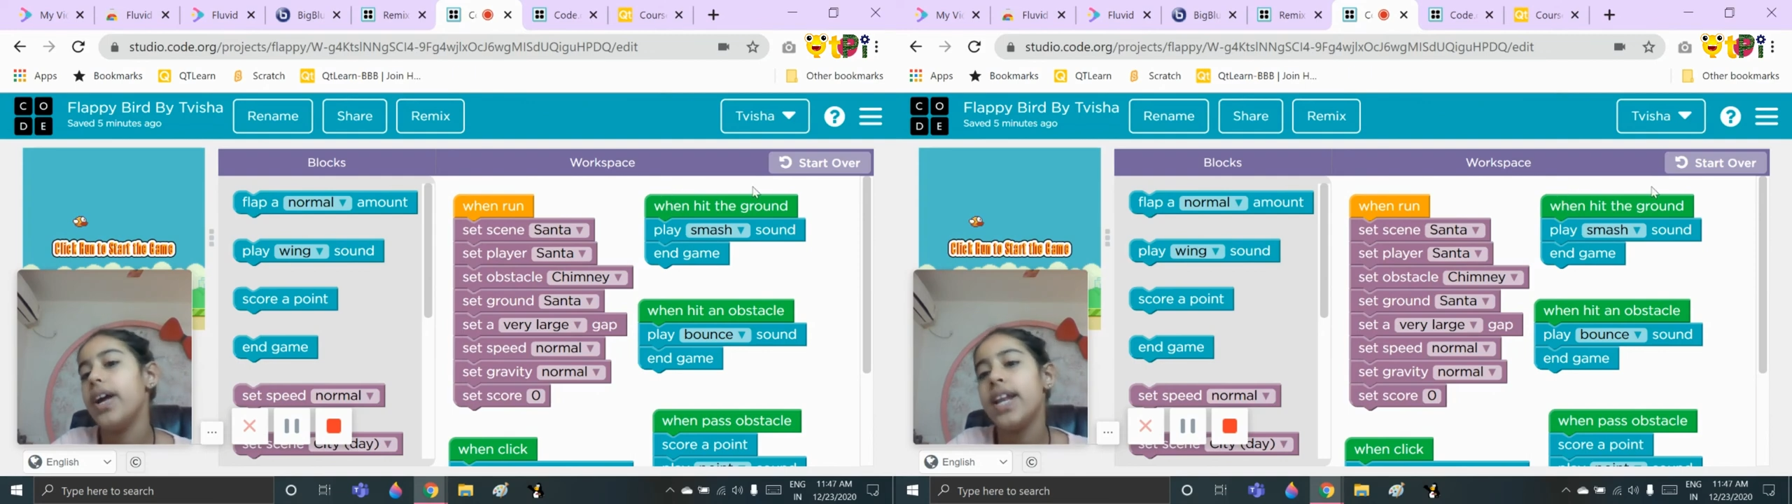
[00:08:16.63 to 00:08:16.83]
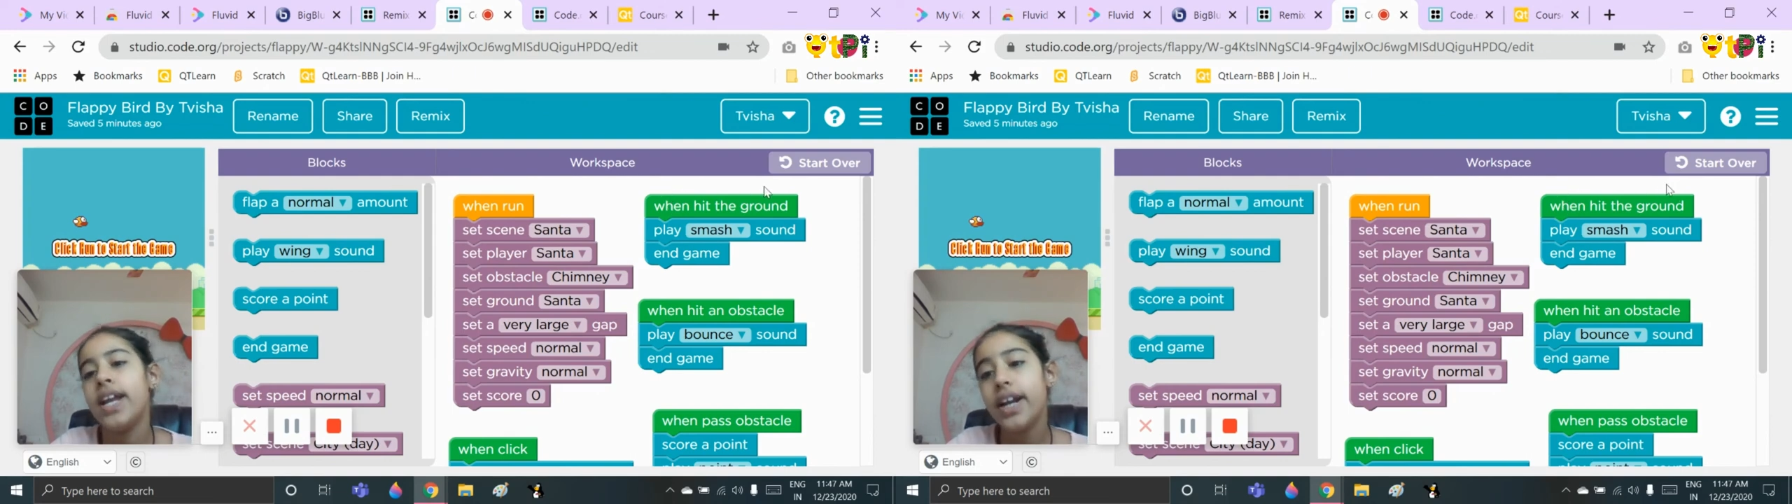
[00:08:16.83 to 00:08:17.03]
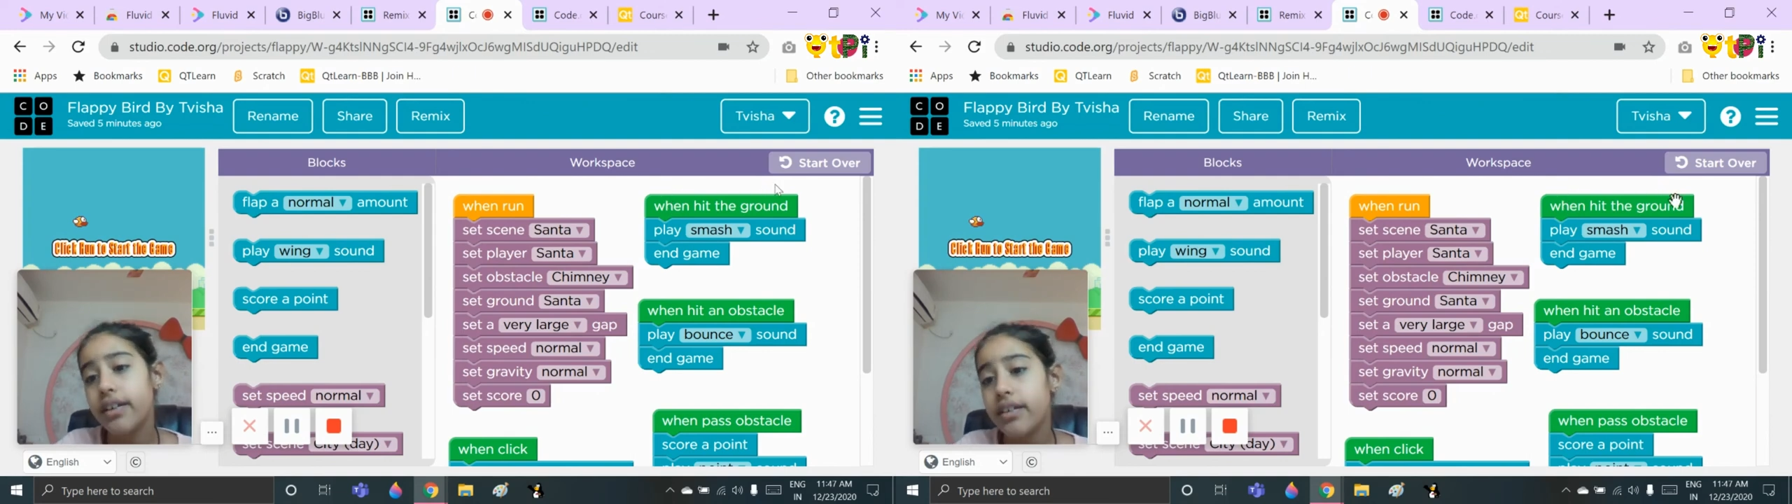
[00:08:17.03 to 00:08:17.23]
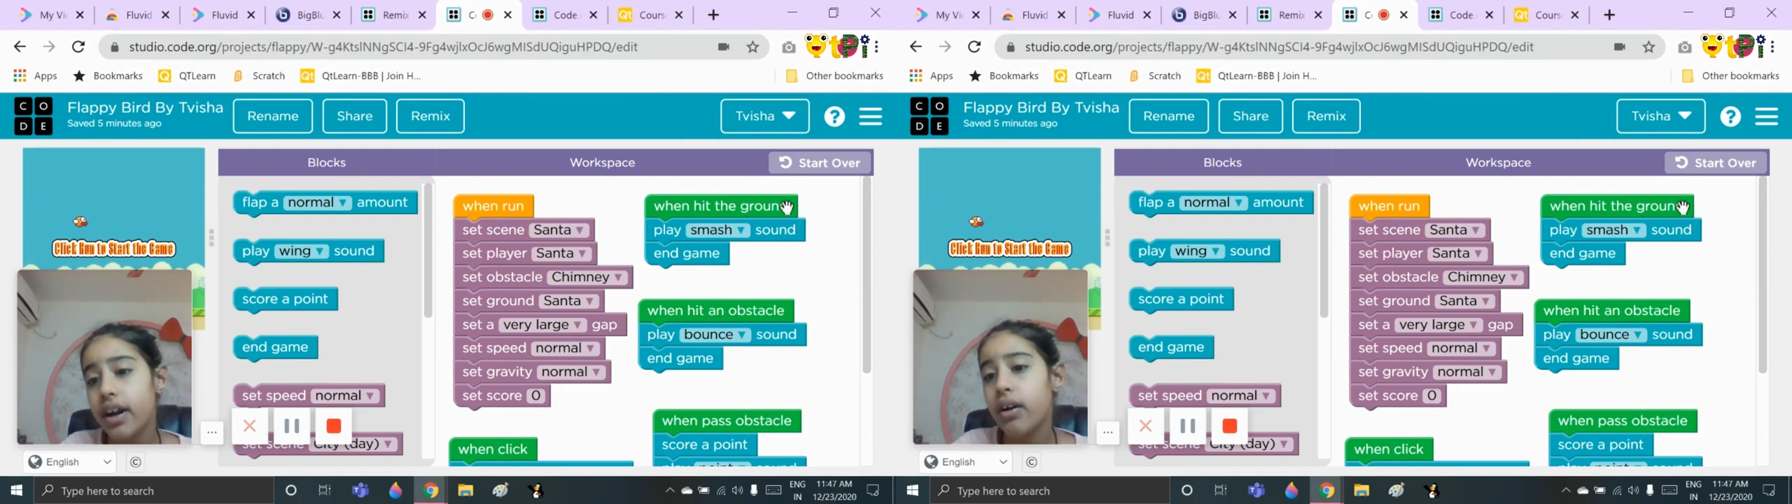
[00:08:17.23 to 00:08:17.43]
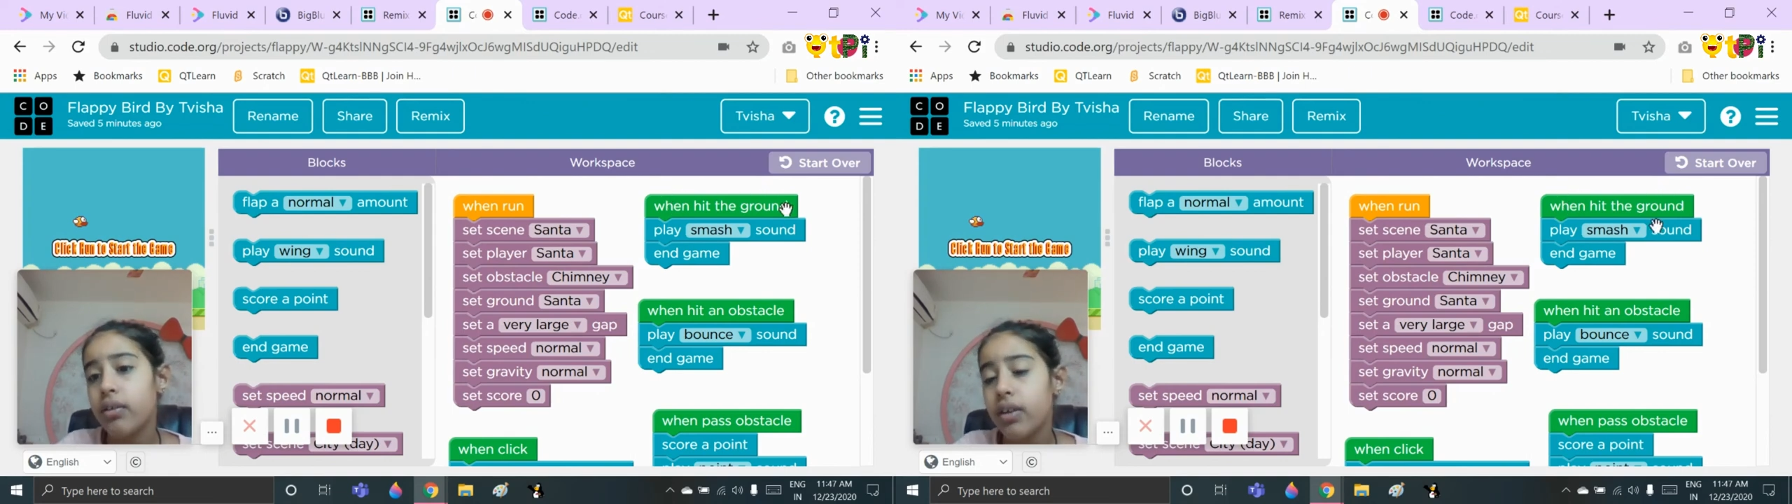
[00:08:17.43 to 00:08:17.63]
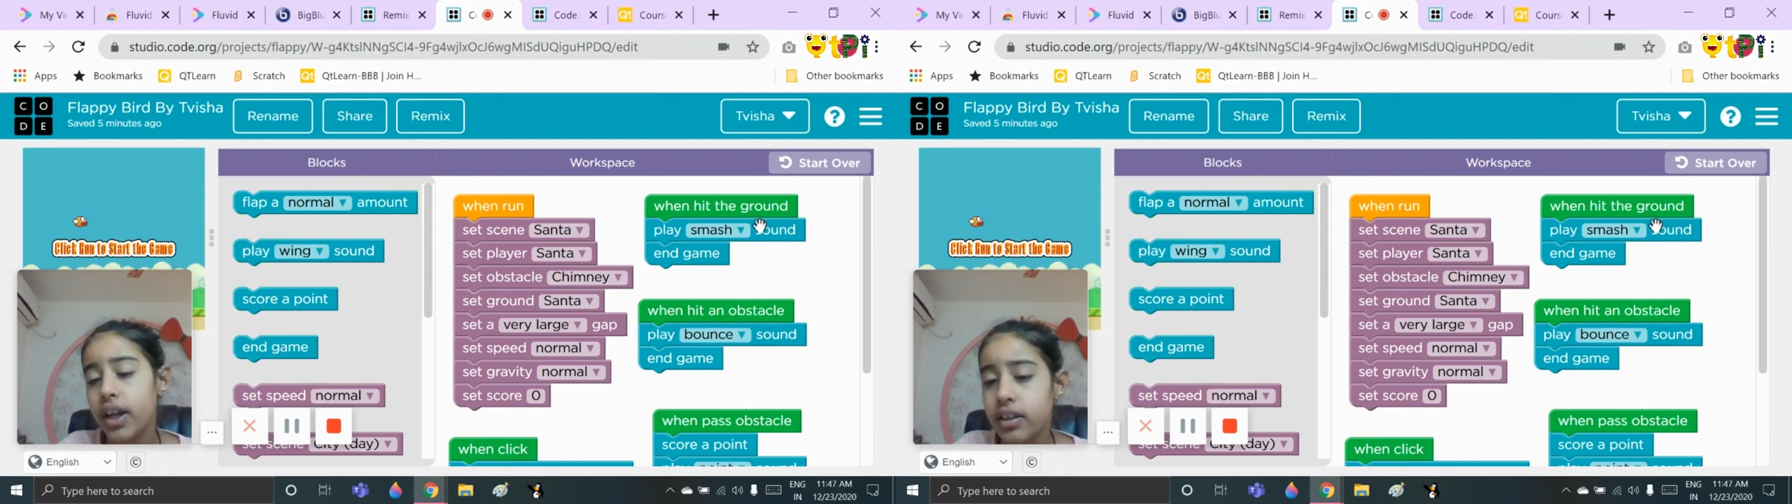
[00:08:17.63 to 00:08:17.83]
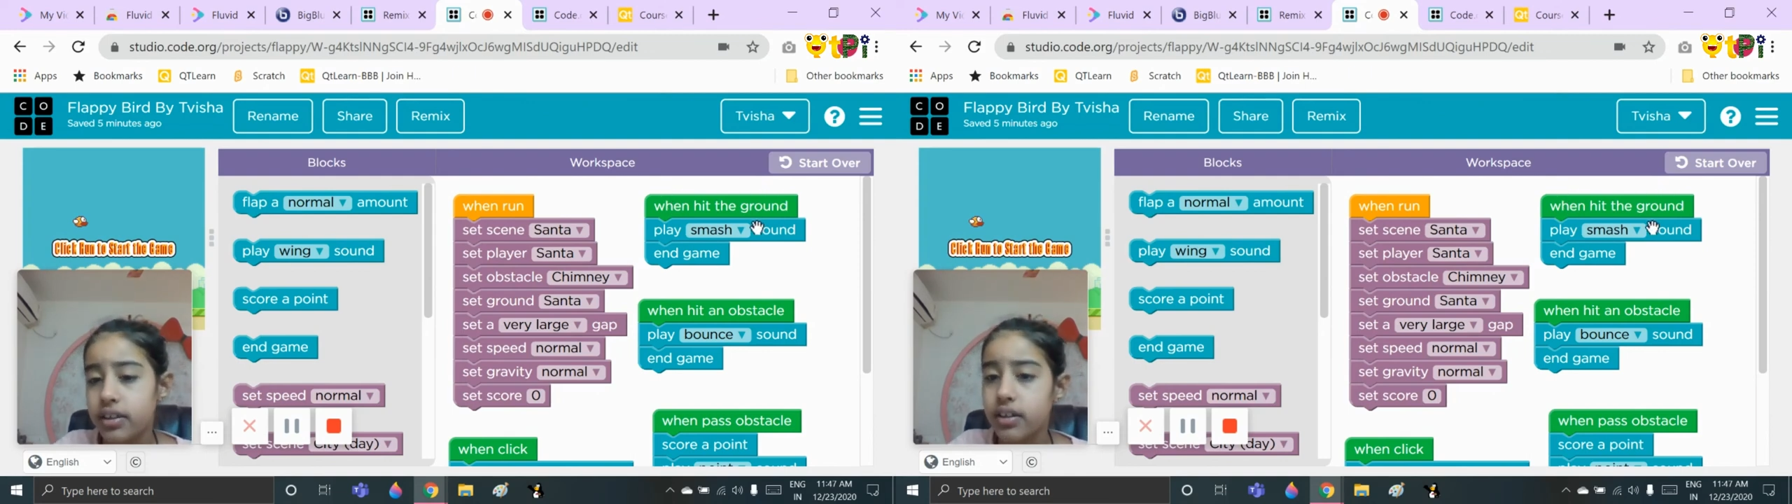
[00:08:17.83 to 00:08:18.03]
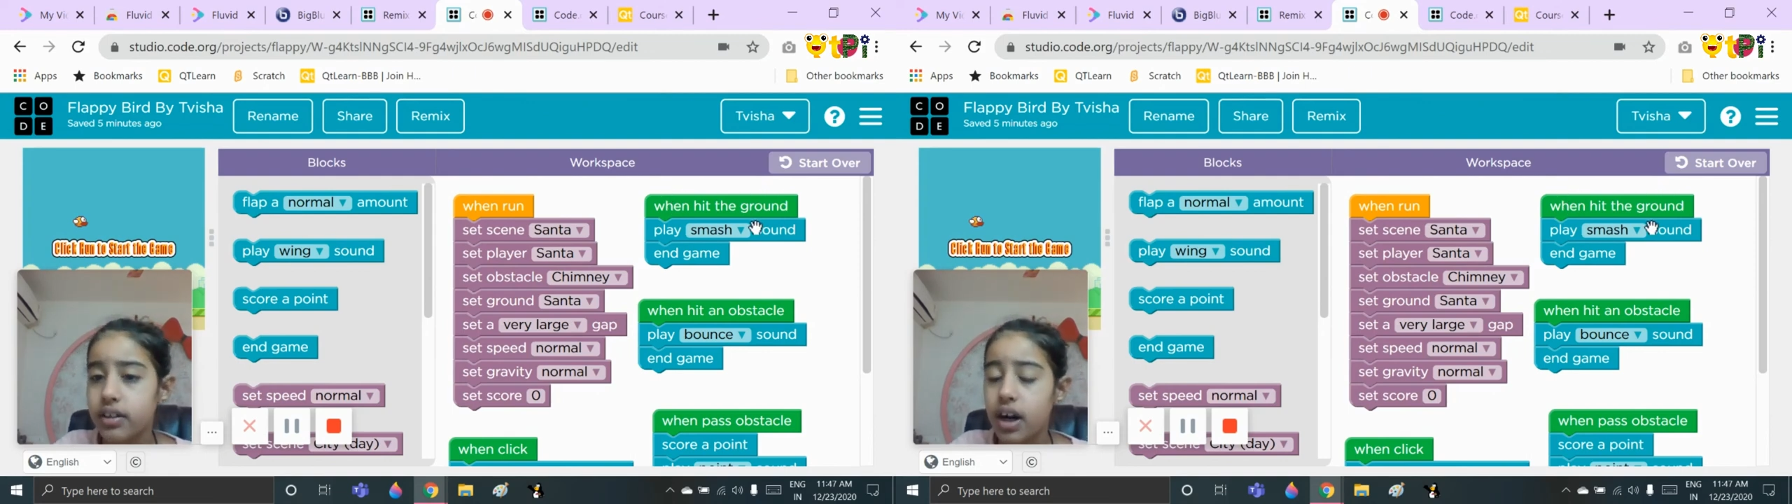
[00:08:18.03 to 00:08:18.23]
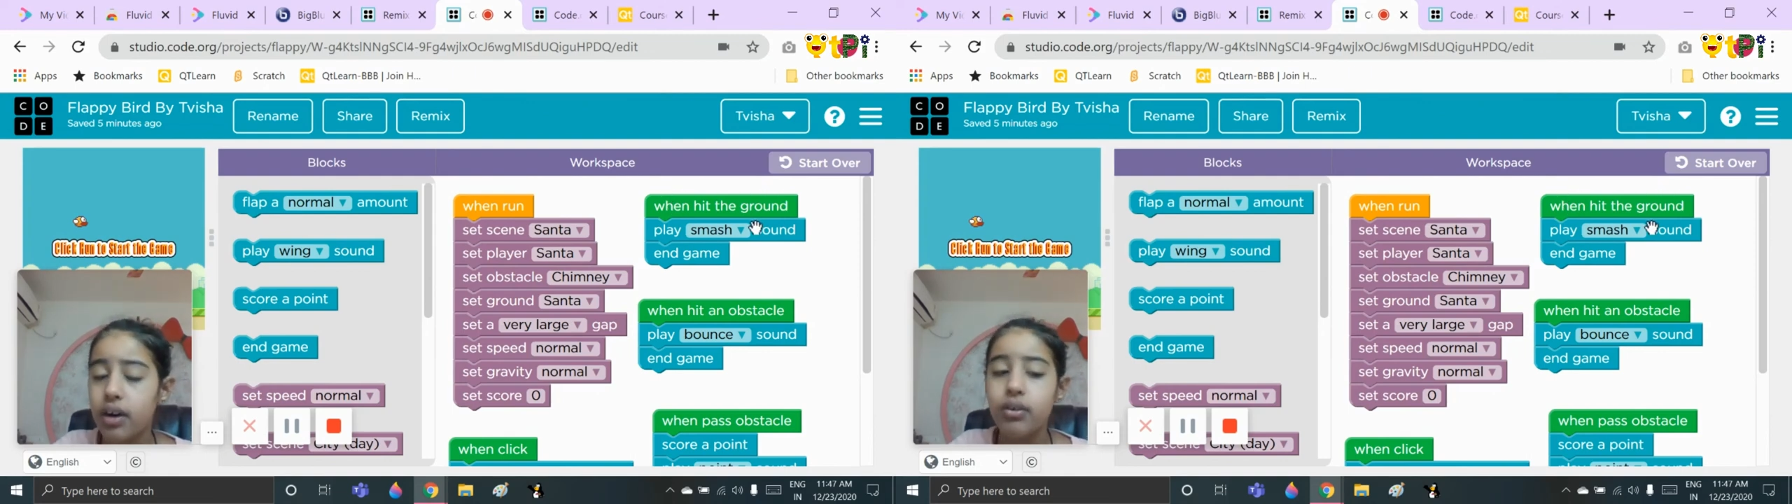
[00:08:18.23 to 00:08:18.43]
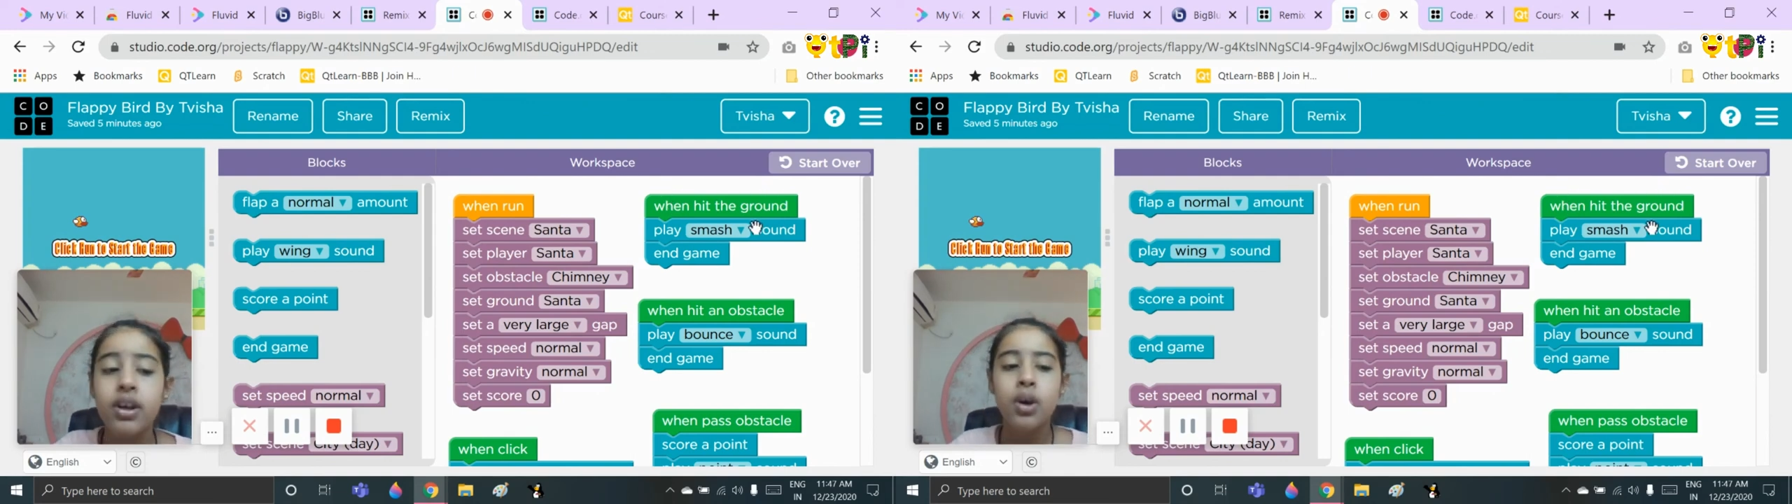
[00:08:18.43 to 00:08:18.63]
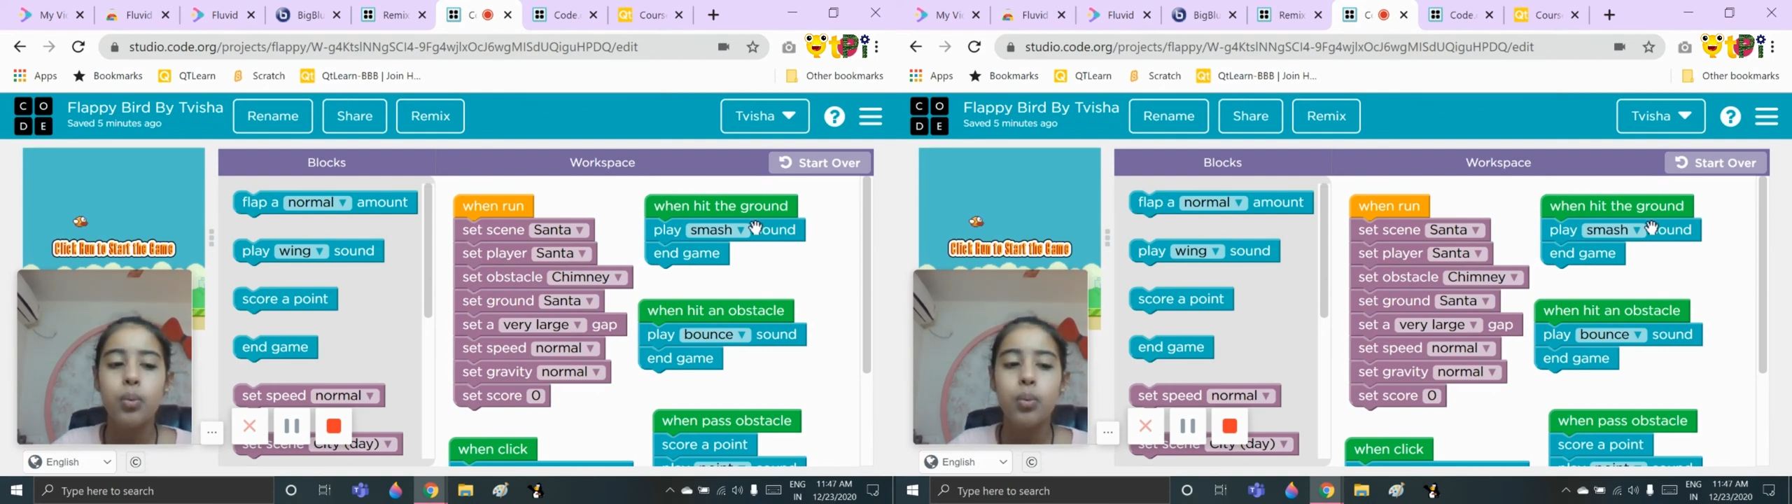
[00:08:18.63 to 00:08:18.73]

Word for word: when hit ground hit the ground